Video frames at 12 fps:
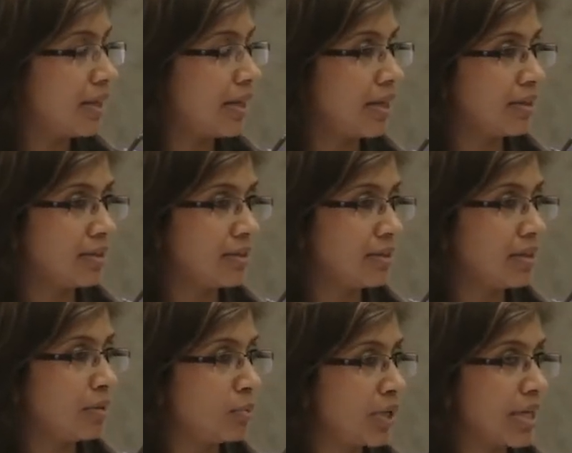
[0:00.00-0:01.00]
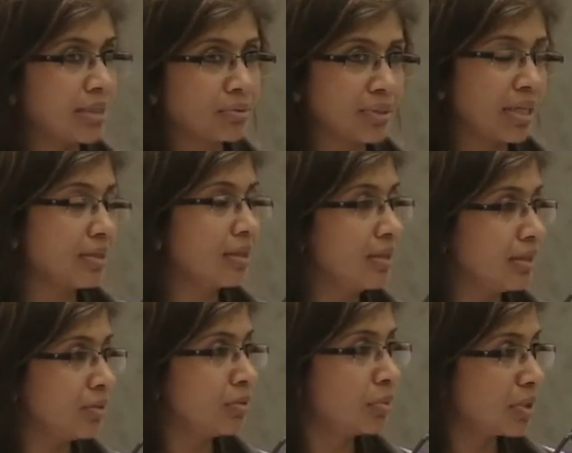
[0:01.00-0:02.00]
And what I said earlier,
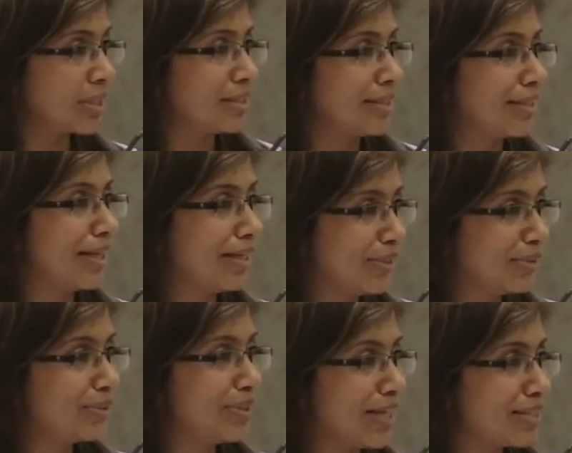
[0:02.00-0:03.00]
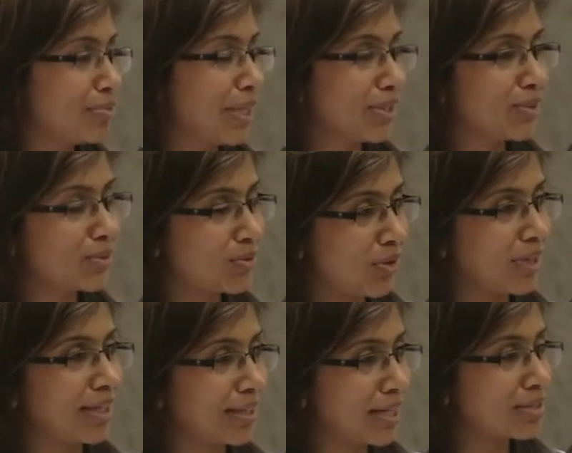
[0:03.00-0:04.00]
you know, what doesn't kill you does make you
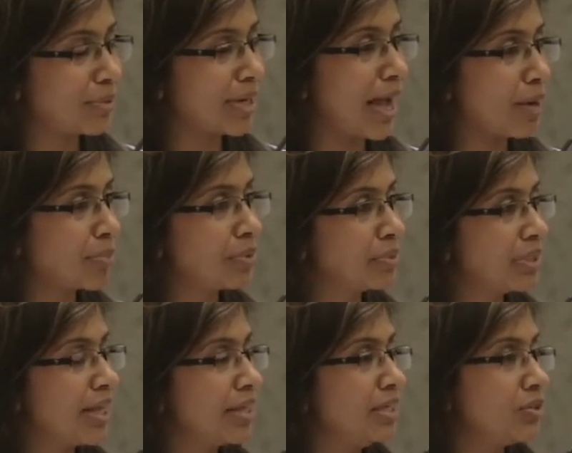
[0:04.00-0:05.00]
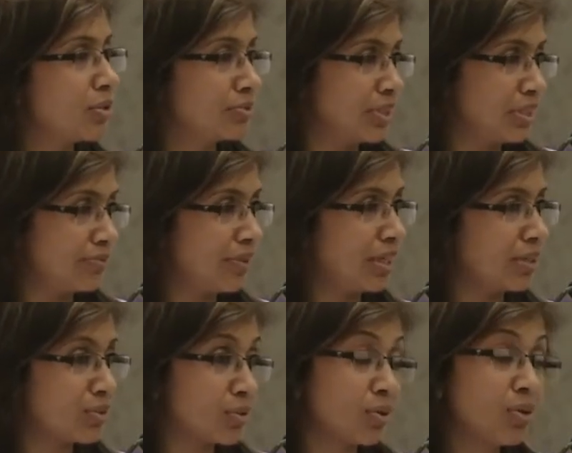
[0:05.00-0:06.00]
stronger. And that's what happened with each of these
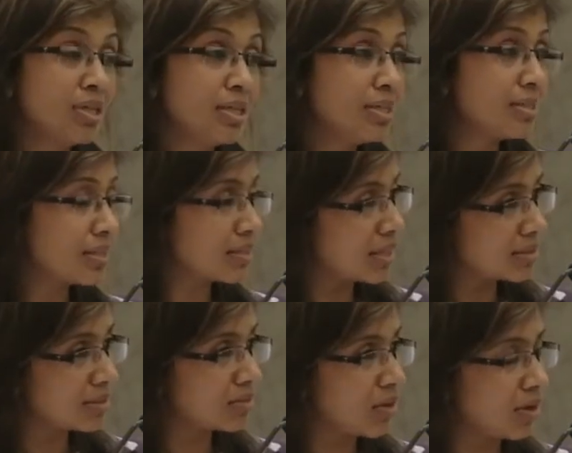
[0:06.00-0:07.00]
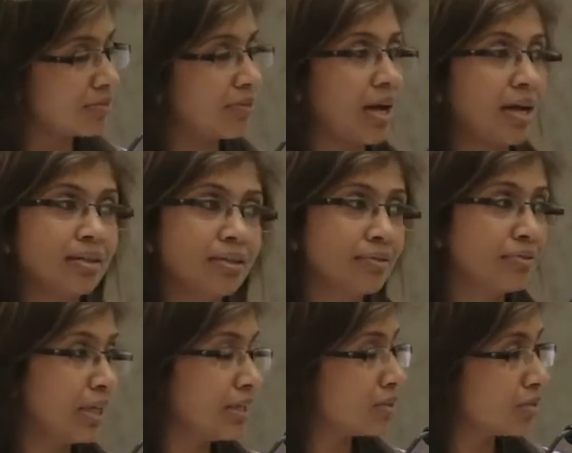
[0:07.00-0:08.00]
failures. So success is not final.
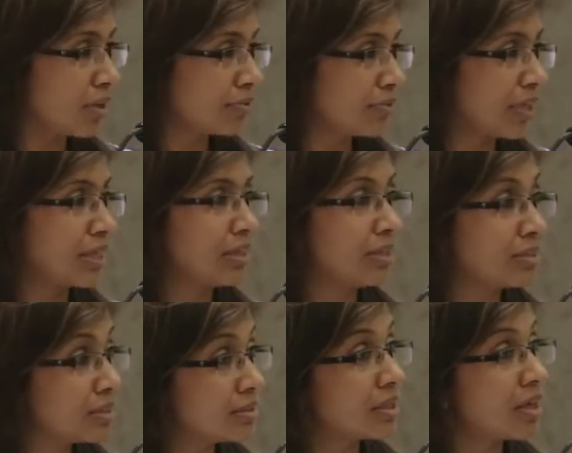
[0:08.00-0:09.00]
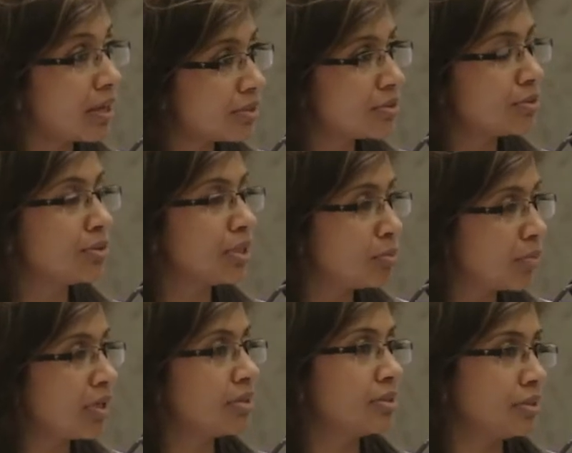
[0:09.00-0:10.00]
Failure is not fatal. It's just the courage to keep
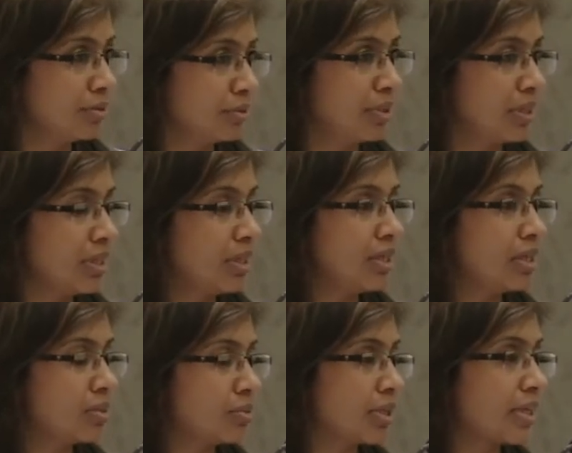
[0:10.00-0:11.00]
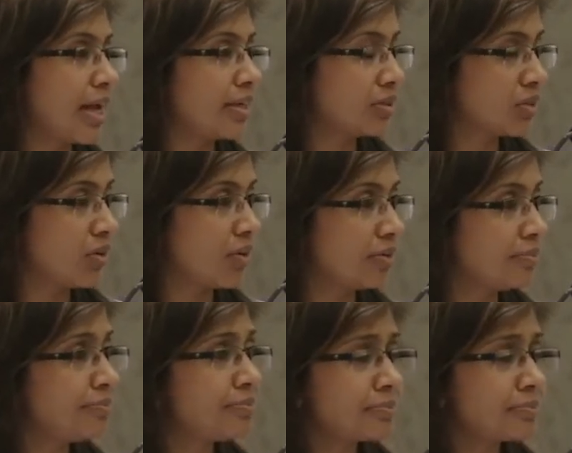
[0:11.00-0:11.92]
continuing is what carries on.